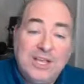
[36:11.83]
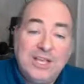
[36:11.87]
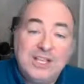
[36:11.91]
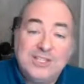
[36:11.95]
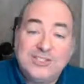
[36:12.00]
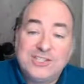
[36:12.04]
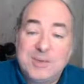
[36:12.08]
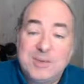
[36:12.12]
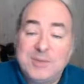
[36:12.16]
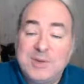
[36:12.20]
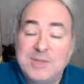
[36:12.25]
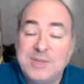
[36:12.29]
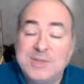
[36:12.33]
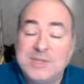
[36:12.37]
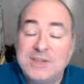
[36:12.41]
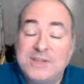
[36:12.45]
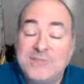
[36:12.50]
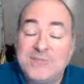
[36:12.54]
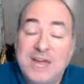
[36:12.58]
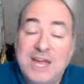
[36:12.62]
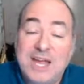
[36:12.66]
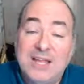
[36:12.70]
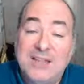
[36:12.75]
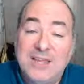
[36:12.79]
Sometimes you
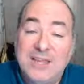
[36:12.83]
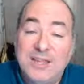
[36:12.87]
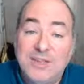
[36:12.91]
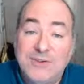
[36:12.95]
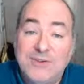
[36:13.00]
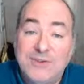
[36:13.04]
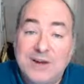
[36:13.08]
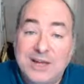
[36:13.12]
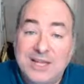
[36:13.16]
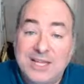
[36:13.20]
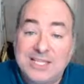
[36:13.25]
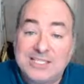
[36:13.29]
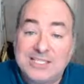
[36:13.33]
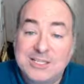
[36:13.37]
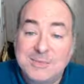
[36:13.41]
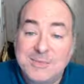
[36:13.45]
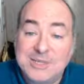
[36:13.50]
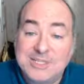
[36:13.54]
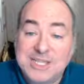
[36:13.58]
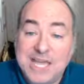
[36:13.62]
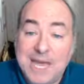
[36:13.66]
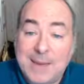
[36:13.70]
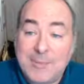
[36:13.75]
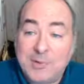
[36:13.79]
violate
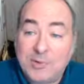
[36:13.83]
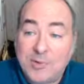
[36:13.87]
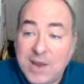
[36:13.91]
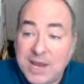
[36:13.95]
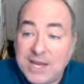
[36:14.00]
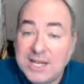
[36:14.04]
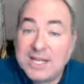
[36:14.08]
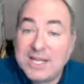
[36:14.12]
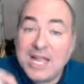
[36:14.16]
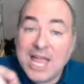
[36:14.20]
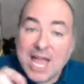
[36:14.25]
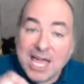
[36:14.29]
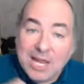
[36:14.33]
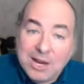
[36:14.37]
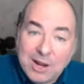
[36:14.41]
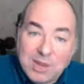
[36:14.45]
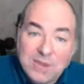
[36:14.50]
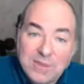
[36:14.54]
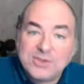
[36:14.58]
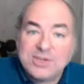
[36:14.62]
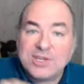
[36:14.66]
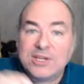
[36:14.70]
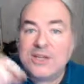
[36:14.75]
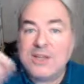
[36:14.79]
somebody's copyright and all of
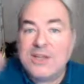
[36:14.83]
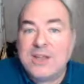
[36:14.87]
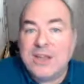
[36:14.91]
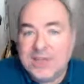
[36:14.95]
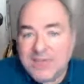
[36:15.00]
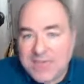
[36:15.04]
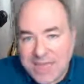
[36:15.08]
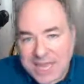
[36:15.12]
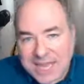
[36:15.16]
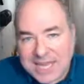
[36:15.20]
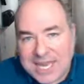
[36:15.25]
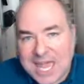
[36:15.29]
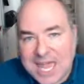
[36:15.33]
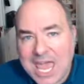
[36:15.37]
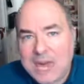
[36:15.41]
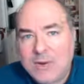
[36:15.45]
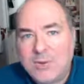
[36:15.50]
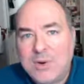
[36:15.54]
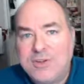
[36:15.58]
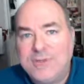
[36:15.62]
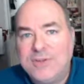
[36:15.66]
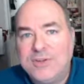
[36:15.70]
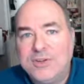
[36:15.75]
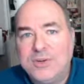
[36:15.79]
a sudden they get ad
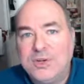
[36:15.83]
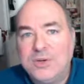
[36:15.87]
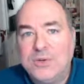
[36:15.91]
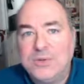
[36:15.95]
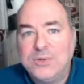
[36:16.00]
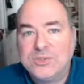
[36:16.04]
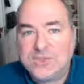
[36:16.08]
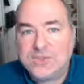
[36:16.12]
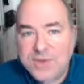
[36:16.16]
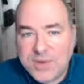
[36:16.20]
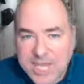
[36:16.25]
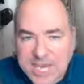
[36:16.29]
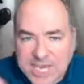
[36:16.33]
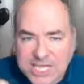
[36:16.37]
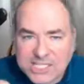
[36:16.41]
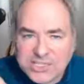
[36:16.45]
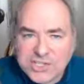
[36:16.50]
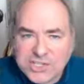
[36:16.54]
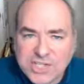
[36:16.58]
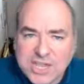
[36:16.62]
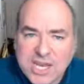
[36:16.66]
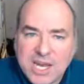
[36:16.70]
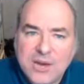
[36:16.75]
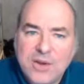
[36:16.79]
revenue. So each
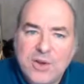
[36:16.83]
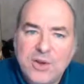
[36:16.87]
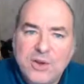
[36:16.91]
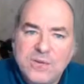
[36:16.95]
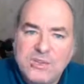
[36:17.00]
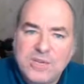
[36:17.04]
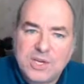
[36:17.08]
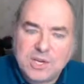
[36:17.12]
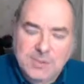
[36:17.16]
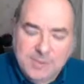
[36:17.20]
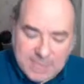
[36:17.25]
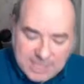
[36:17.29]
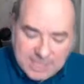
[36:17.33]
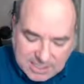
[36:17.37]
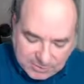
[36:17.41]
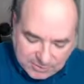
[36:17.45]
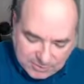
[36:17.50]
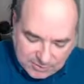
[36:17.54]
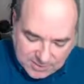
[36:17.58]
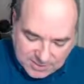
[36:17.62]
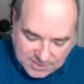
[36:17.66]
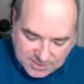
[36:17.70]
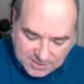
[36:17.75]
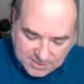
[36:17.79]
scenario is going to be
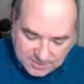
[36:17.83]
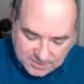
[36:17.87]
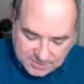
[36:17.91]
different.